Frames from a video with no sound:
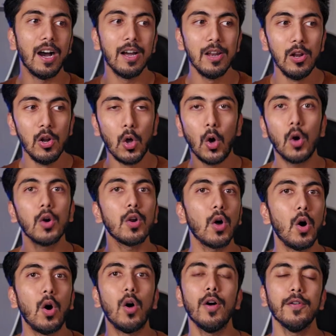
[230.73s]
a lot
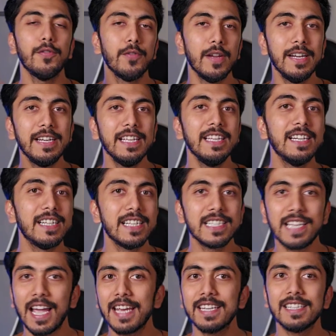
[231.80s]
of interior
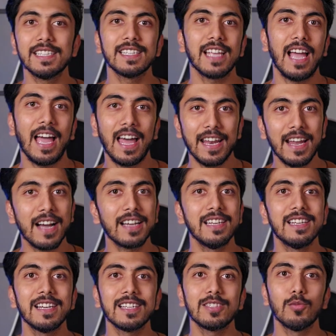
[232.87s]
designers and
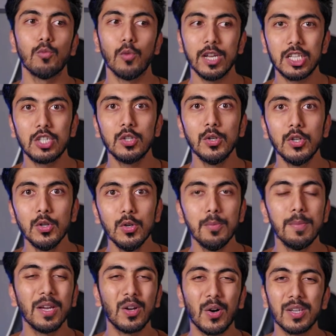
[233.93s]
architects wish to do,
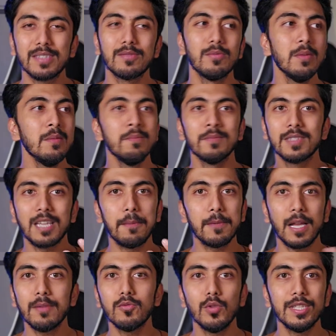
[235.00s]
because
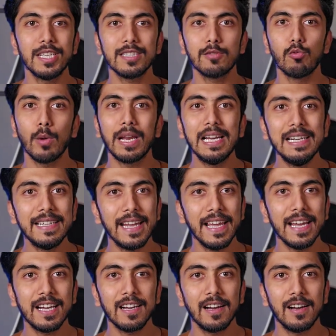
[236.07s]
sometimes we just quickly
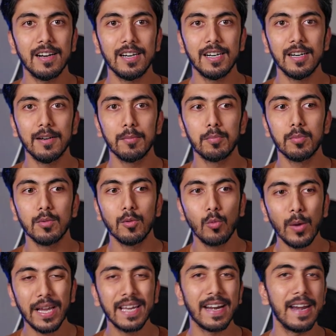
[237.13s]
take a
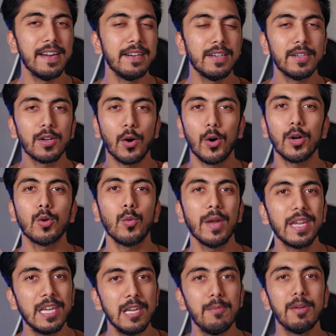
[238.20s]
quick render or
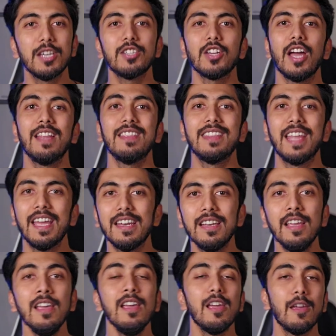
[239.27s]
quick image, and
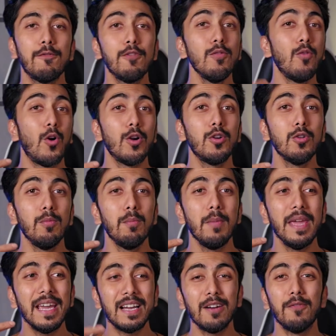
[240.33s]
then if you want to
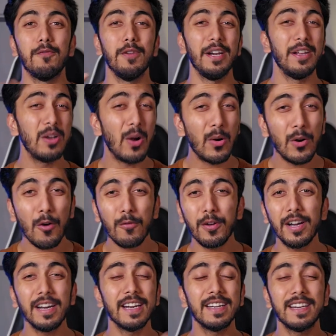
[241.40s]
make a video out
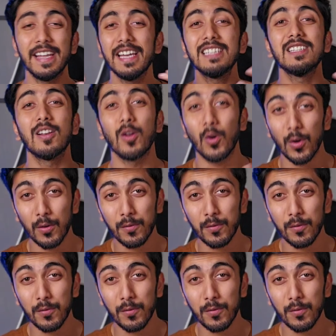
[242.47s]
of it, it takes a lot